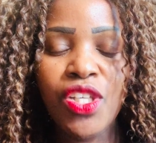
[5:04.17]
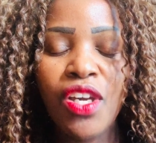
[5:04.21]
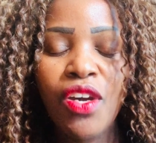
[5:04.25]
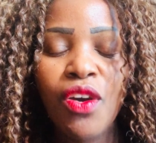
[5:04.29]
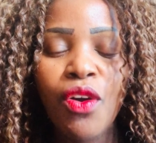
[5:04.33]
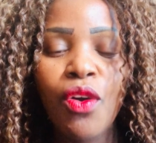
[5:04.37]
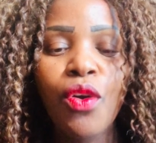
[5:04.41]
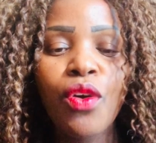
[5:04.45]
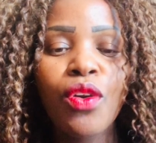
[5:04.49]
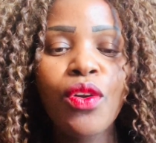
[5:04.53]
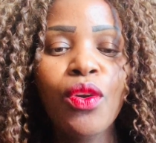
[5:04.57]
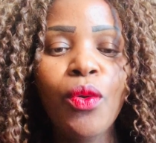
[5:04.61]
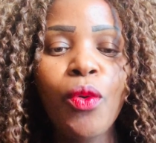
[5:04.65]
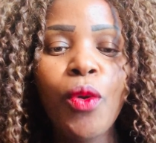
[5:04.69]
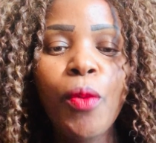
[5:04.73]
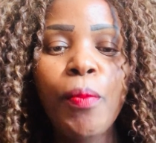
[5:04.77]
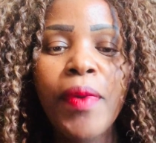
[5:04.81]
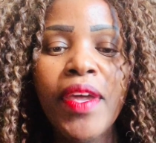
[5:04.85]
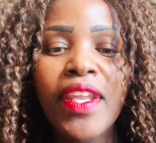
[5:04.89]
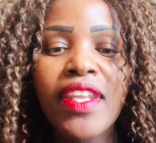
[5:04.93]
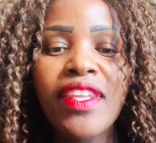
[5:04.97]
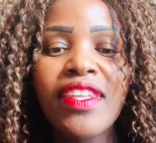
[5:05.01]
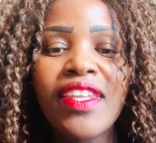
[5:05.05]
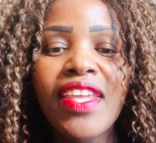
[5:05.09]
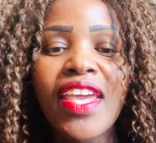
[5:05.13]
or
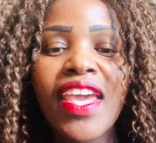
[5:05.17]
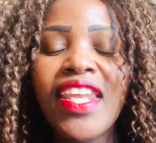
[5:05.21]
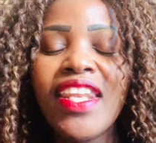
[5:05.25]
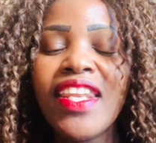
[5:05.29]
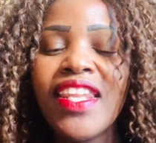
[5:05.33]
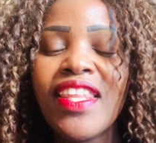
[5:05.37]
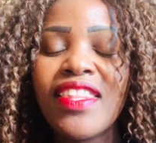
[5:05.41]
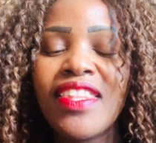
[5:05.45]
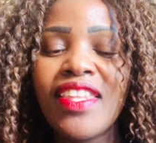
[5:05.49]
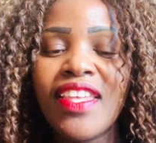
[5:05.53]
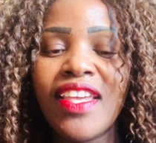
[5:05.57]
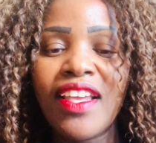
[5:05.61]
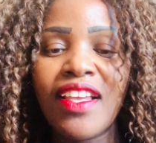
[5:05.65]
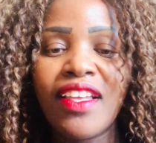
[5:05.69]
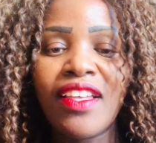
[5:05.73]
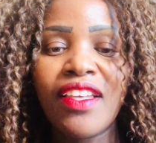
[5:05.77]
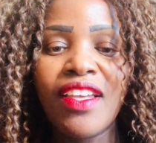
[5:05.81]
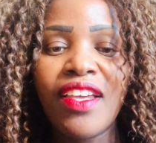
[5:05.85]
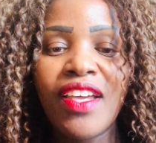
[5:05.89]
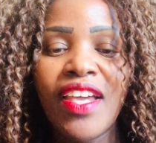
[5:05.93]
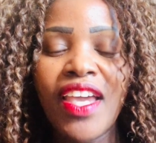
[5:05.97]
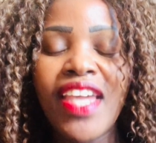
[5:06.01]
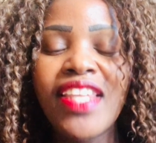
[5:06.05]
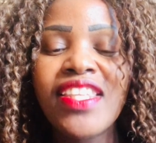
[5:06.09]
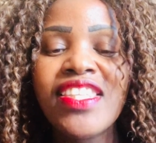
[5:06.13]
open anything
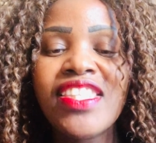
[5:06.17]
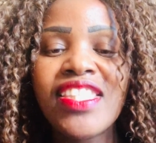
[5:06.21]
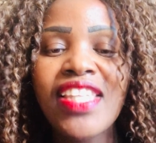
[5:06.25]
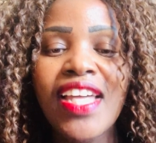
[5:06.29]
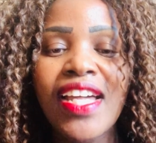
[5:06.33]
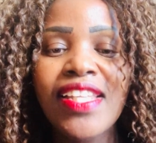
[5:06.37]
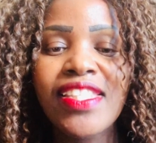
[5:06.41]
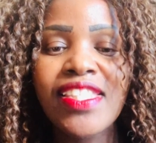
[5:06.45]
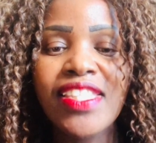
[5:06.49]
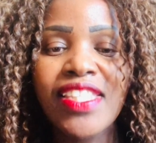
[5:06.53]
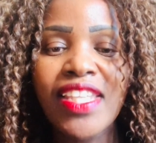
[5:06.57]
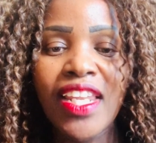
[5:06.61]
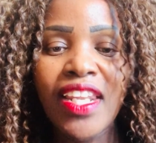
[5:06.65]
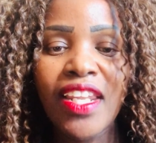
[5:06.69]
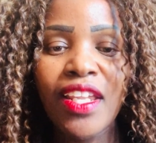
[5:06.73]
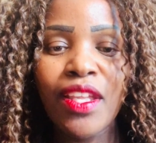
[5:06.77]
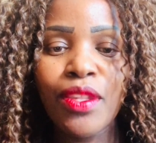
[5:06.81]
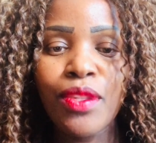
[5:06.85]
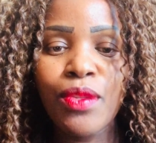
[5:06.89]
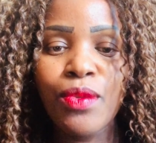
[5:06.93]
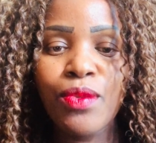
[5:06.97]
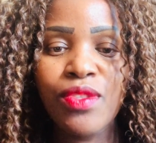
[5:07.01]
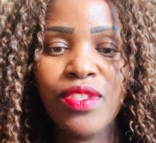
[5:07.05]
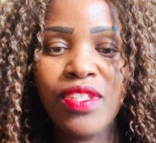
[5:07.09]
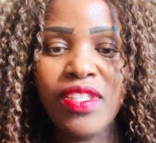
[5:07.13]
and start selling
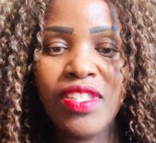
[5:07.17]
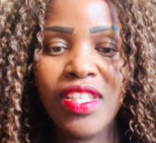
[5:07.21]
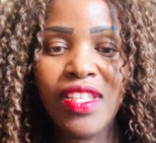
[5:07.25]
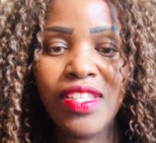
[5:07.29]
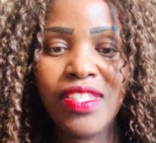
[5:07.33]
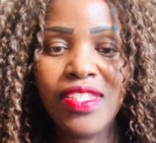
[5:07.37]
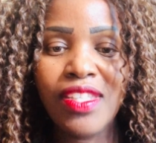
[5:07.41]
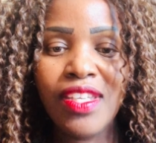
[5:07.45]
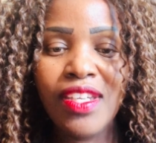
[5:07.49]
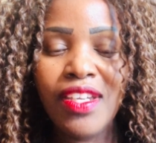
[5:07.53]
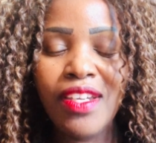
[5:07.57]
those things.